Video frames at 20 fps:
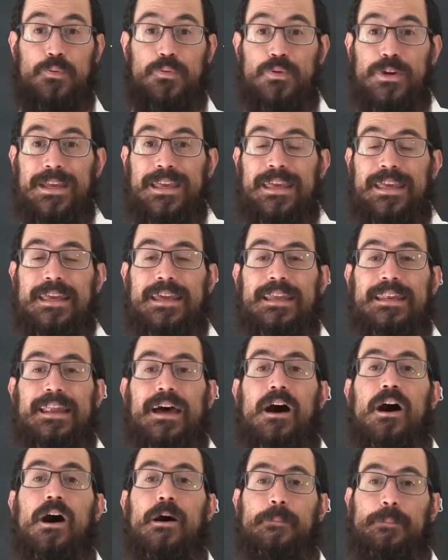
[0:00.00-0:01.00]
bringing
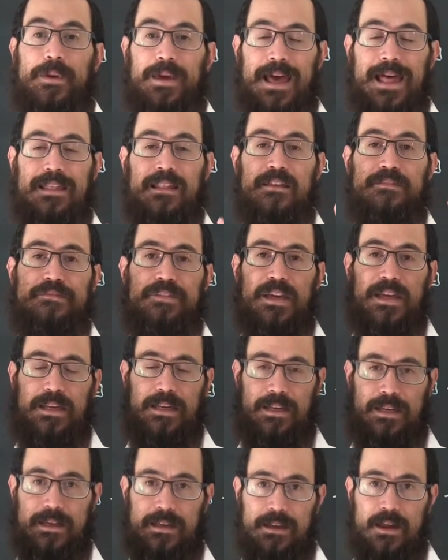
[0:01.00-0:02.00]
it up,
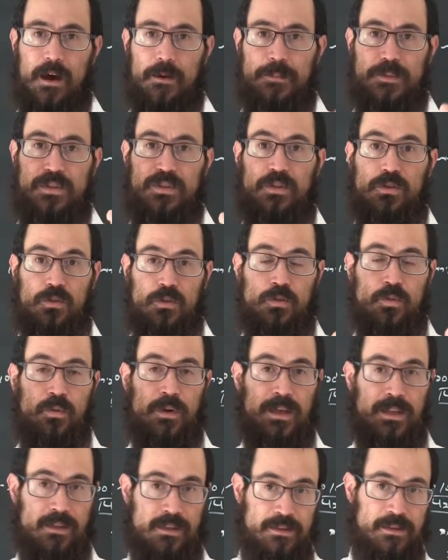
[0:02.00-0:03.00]
elevating it up
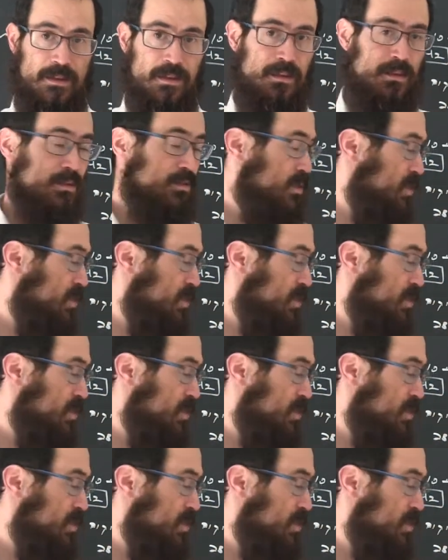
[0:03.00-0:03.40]
to the